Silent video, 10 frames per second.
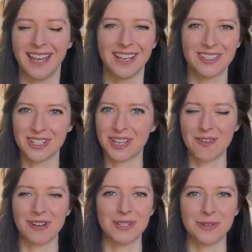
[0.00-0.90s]
and just
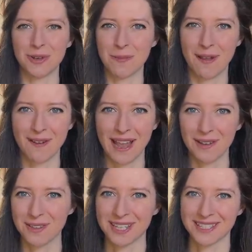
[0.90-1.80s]
generally talk about
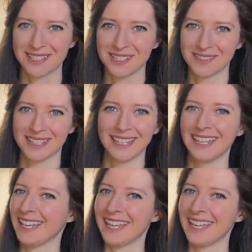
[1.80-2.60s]
how things are doing